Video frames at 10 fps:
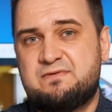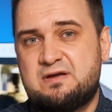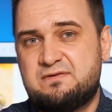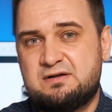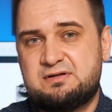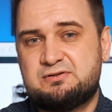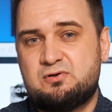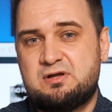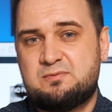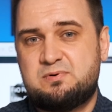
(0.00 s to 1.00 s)

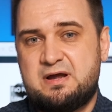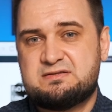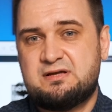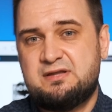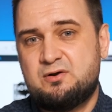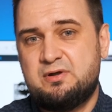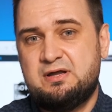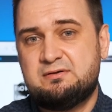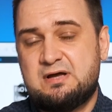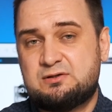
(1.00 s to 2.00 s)
$500 price
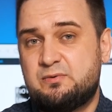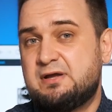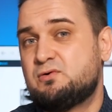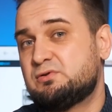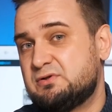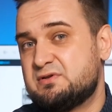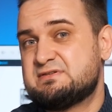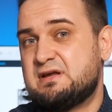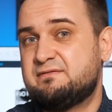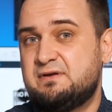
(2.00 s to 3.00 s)
category that were good on
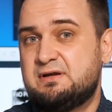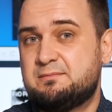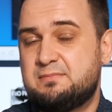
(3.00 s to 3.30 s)
something